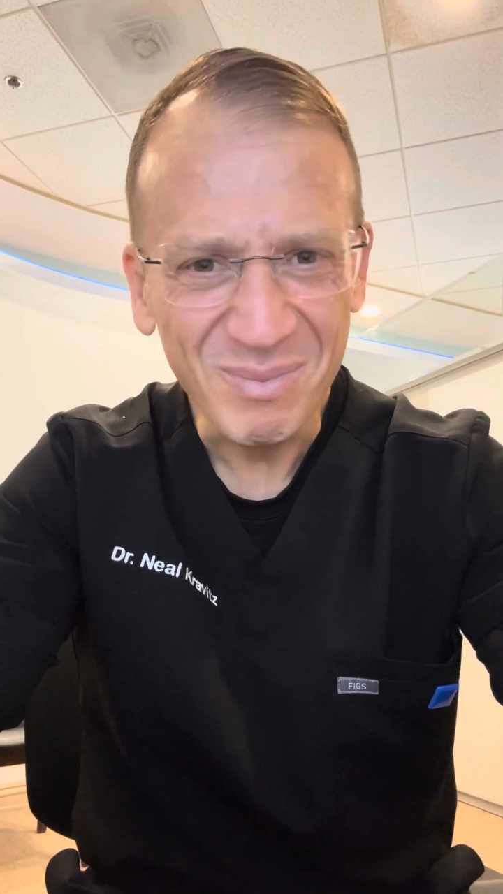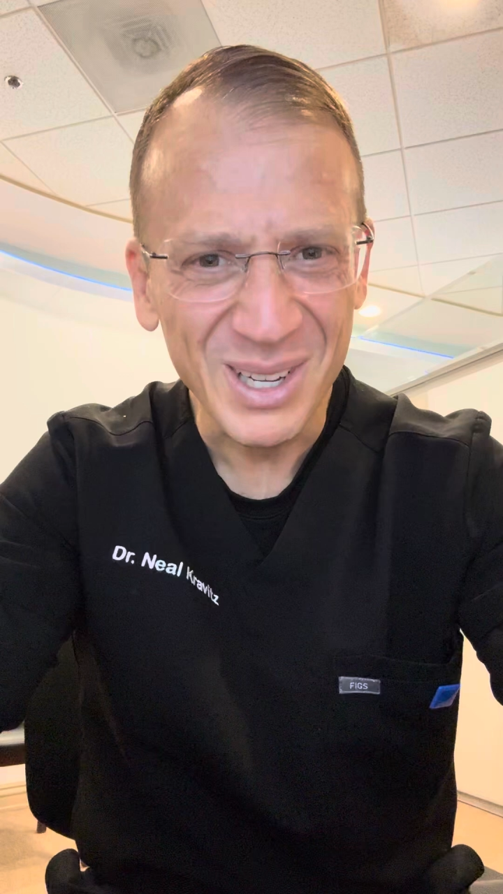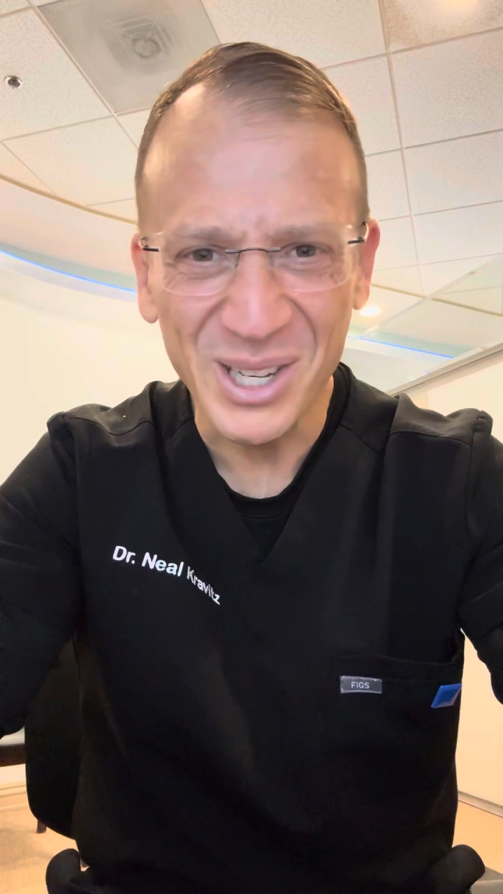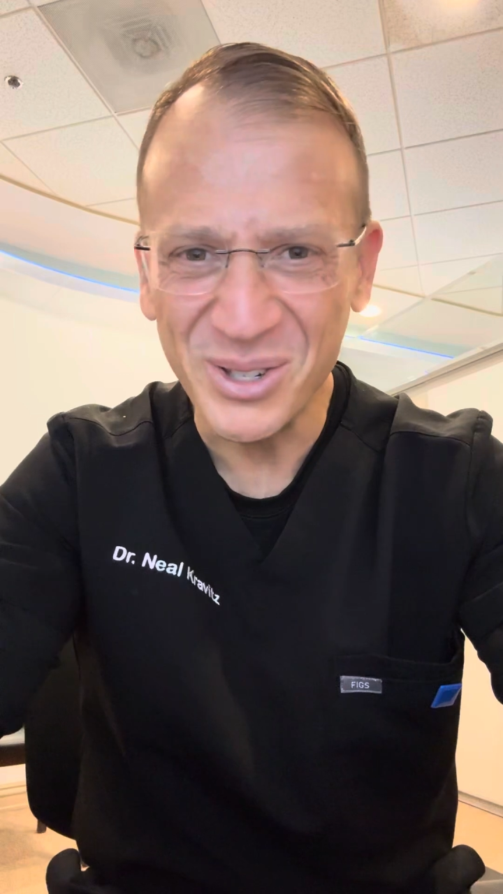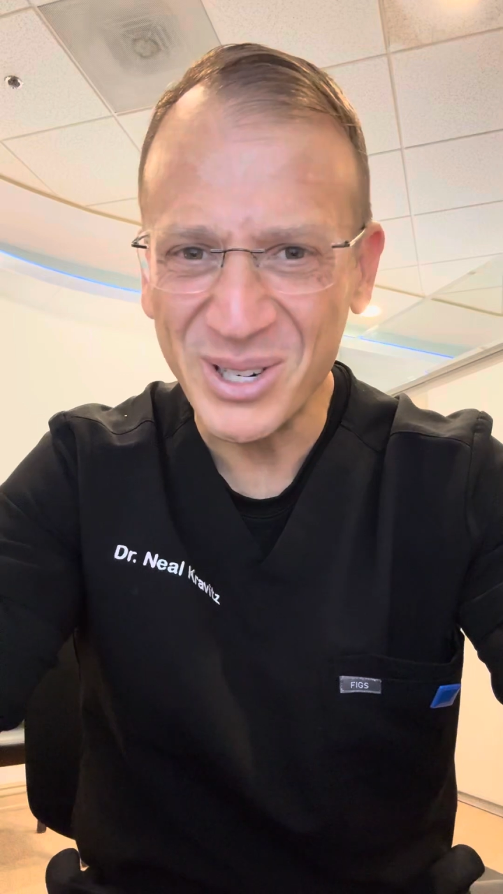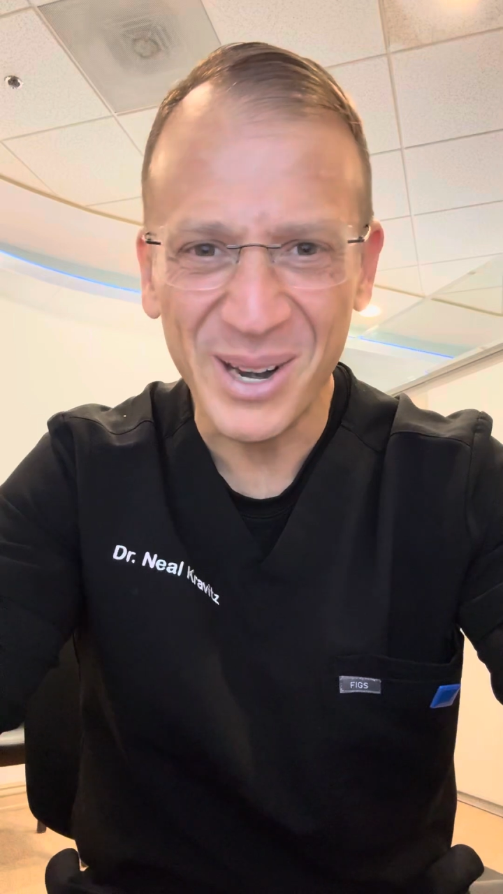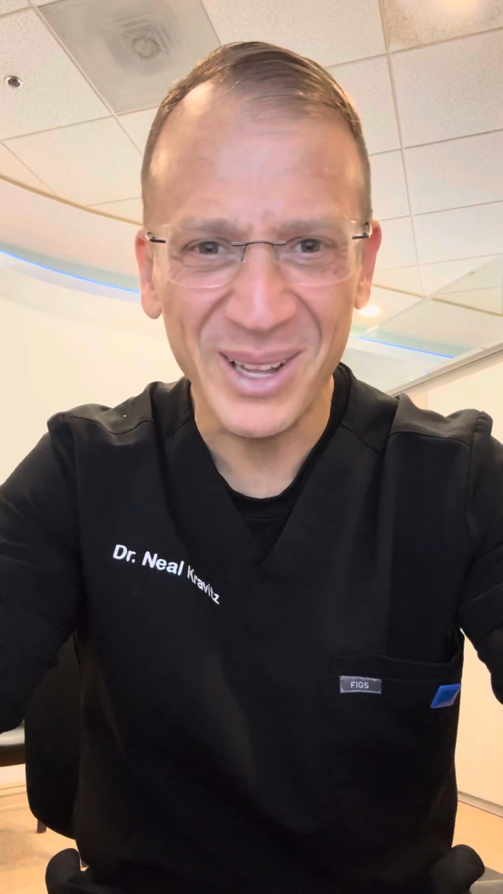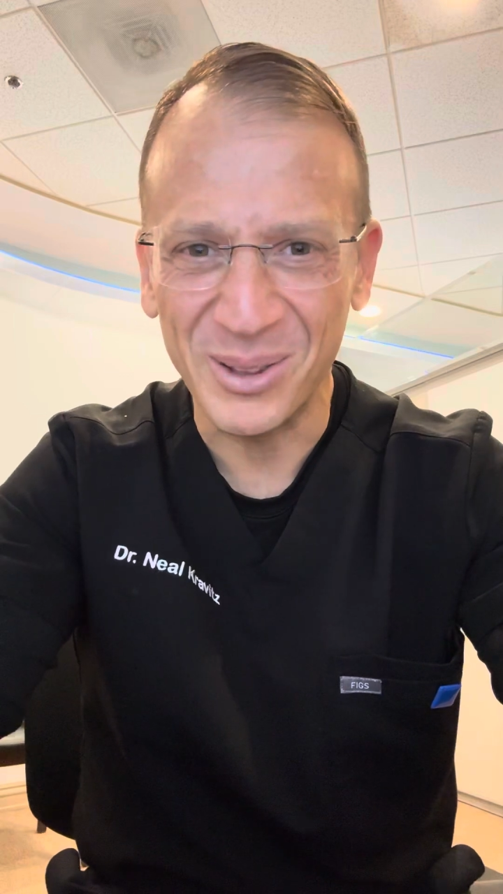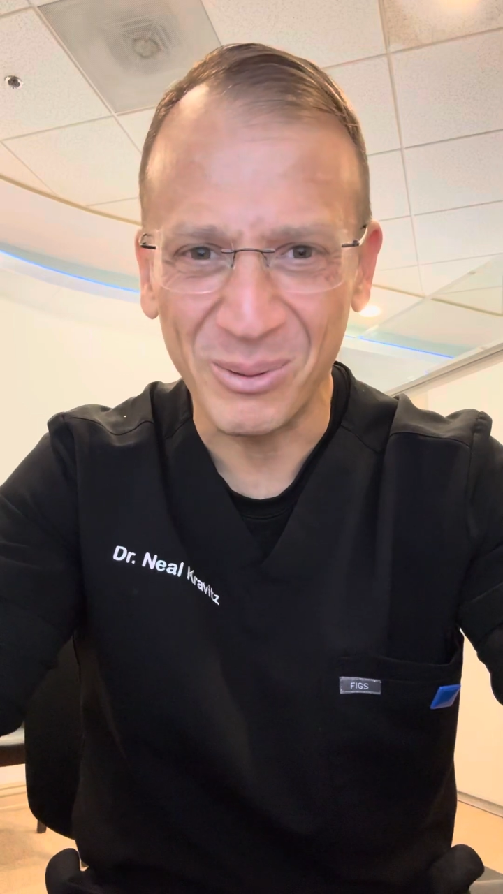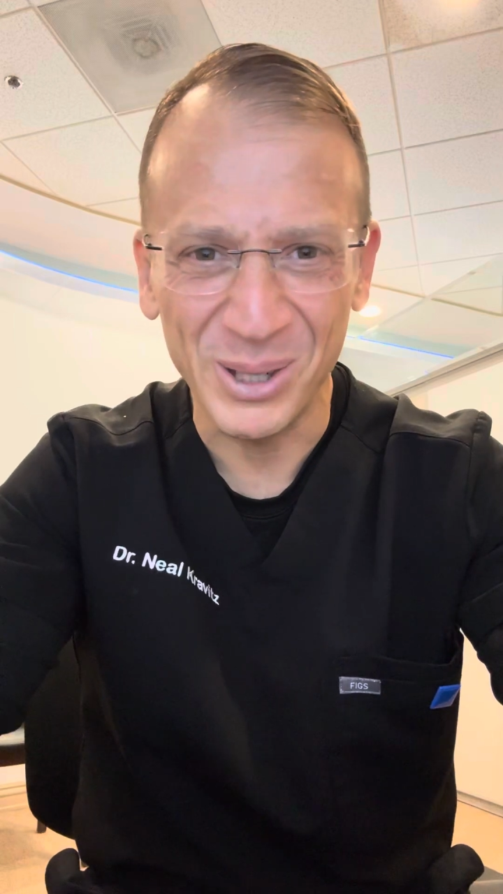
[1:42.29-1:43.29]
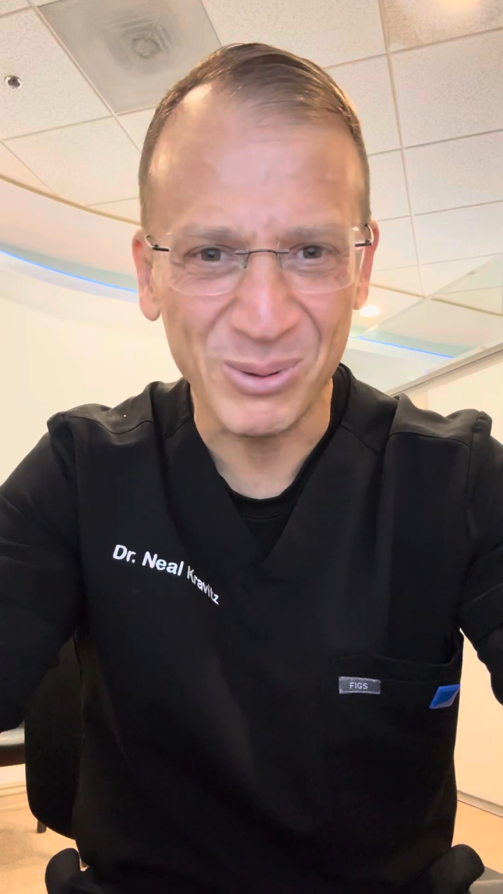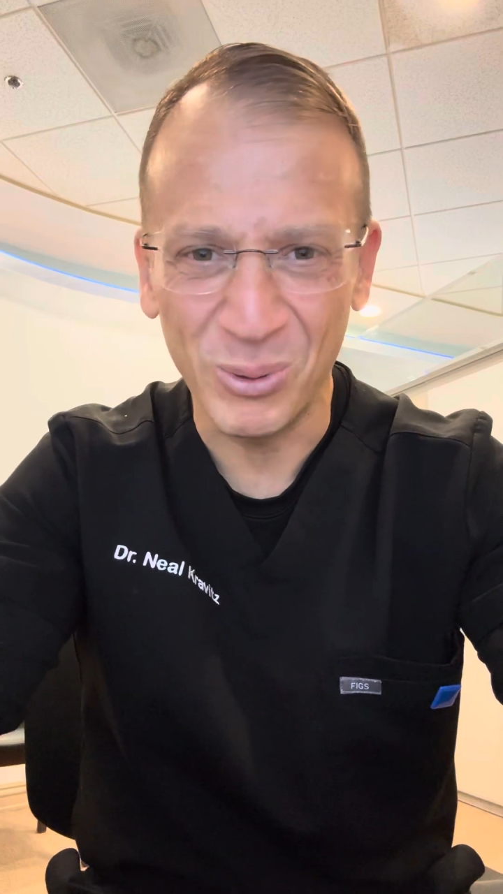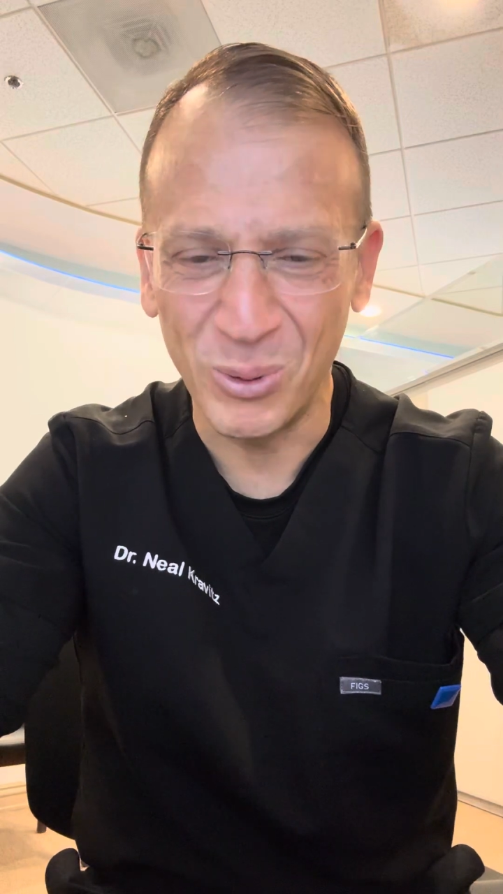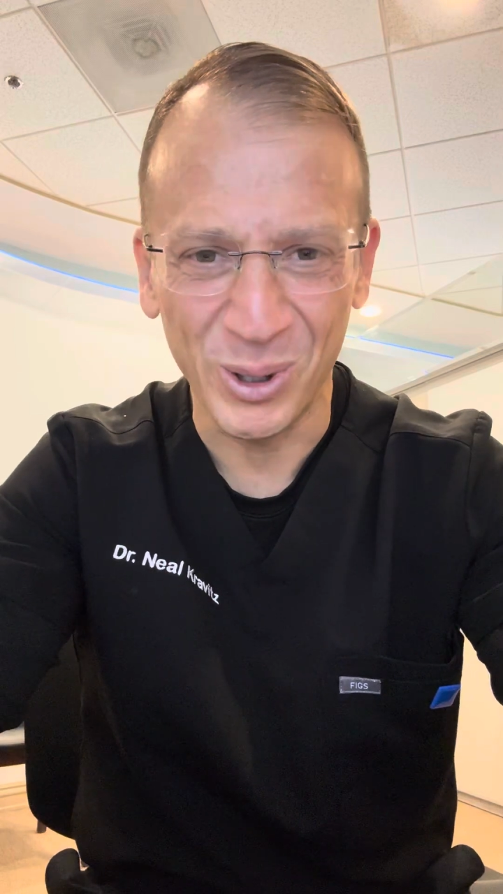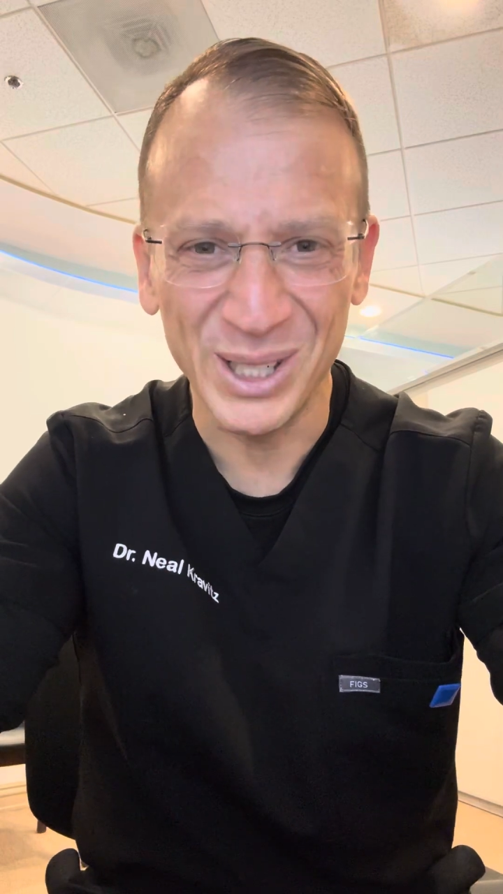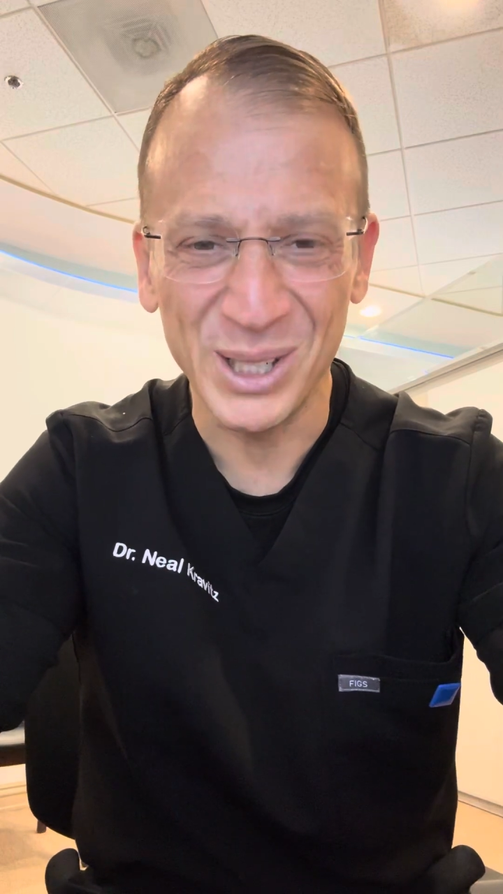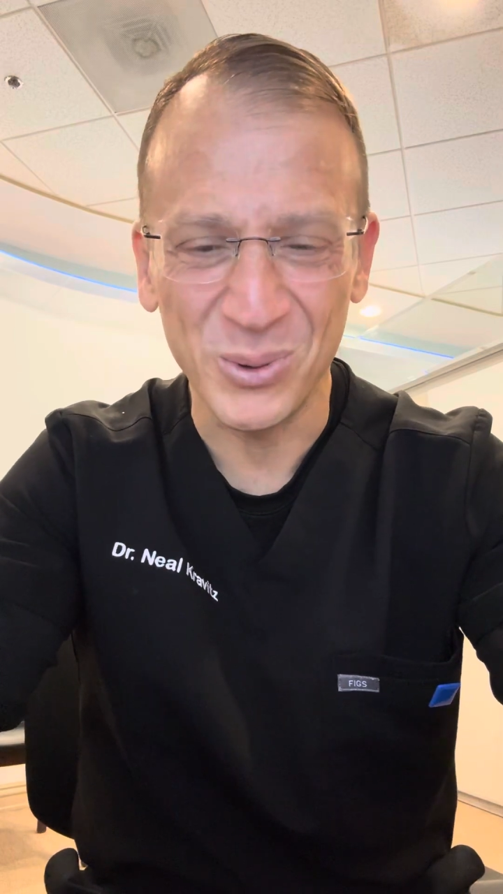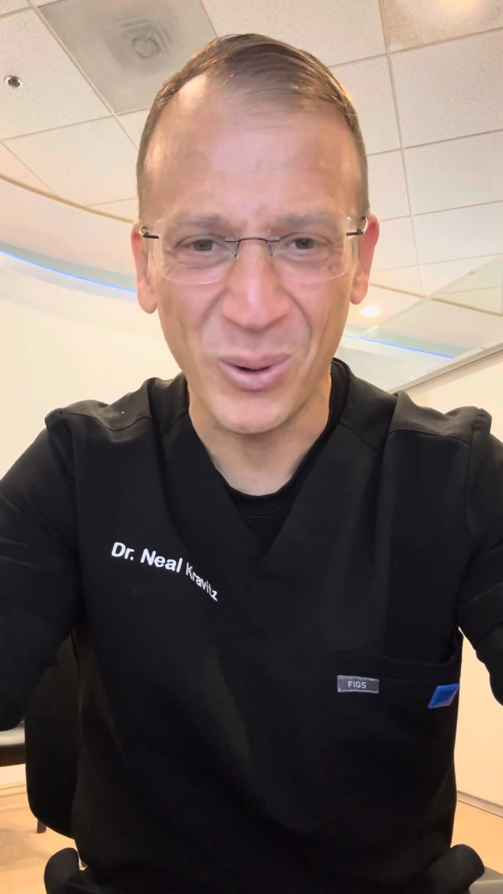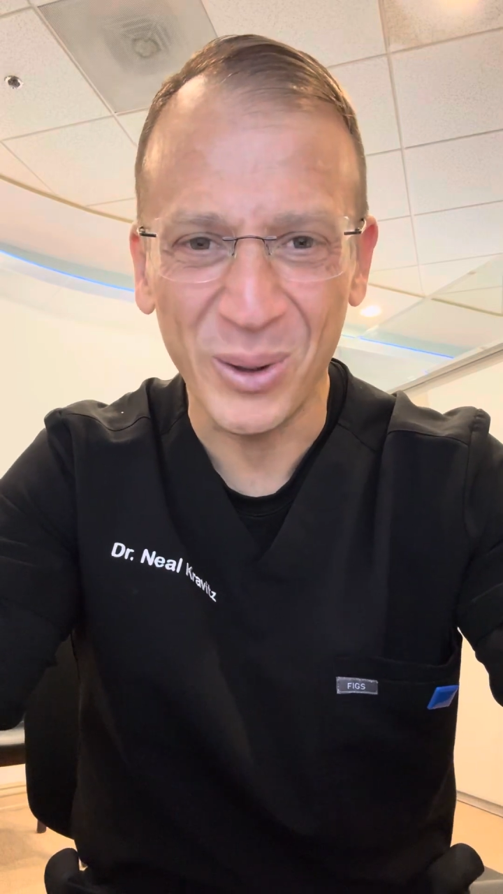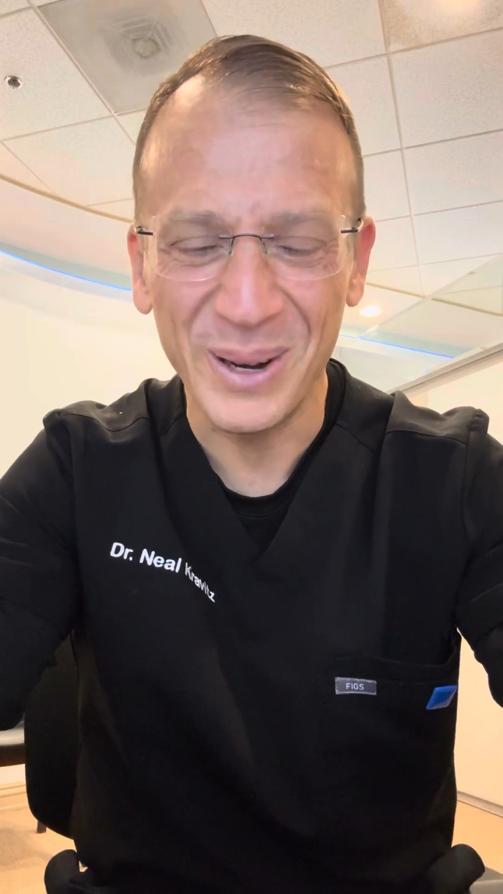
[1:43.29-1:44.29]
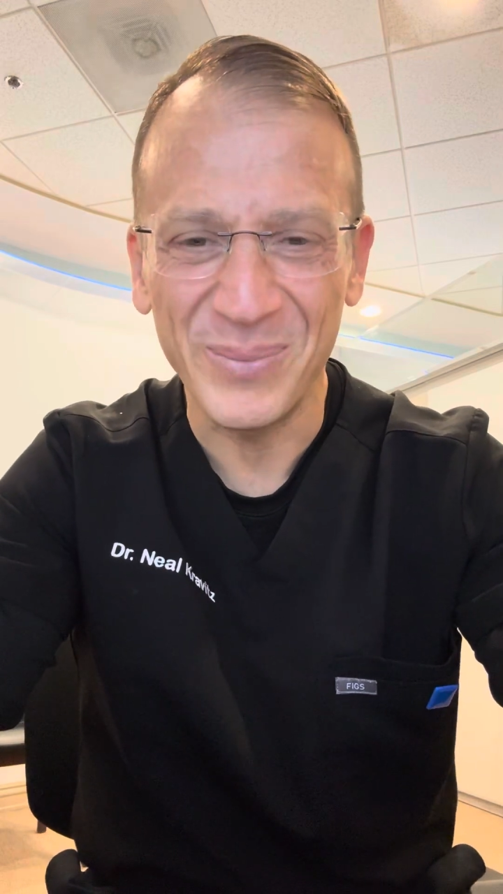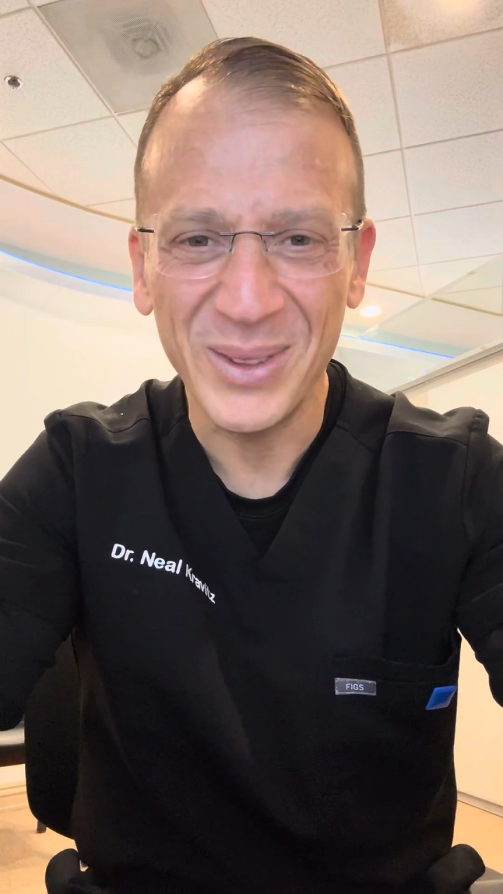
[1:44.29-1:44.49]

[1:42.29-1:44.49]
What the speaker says: I do not think the risk reward is worth it.